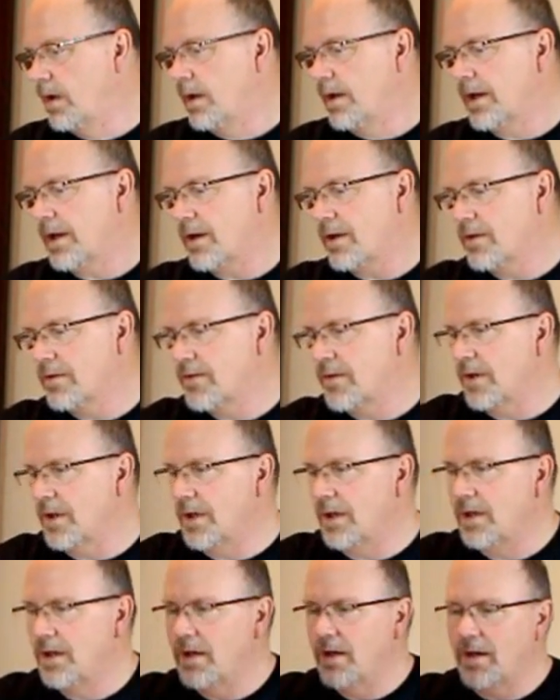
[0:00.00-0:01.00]
Here's
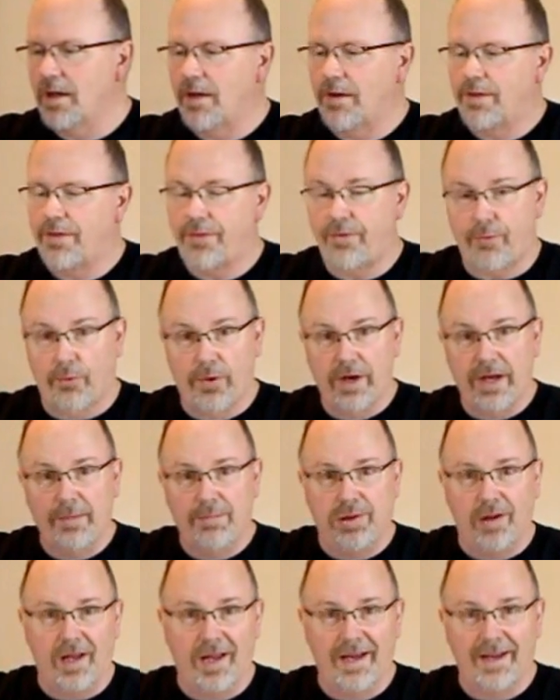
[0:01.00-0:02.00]
a
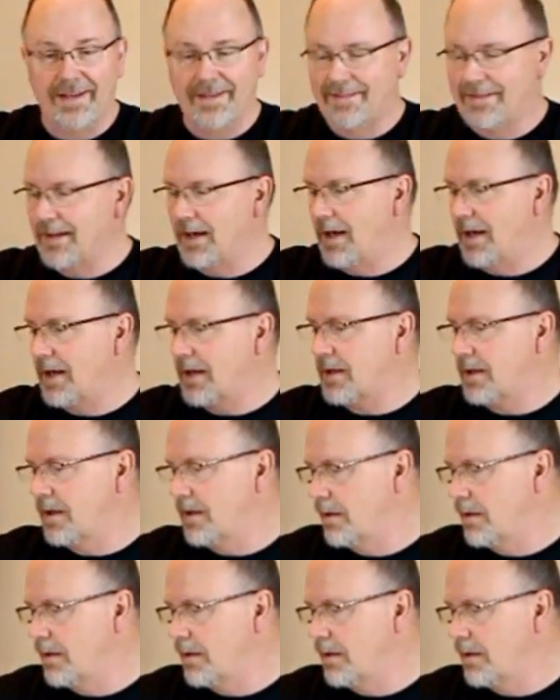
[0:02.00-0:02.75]
3-ply sock,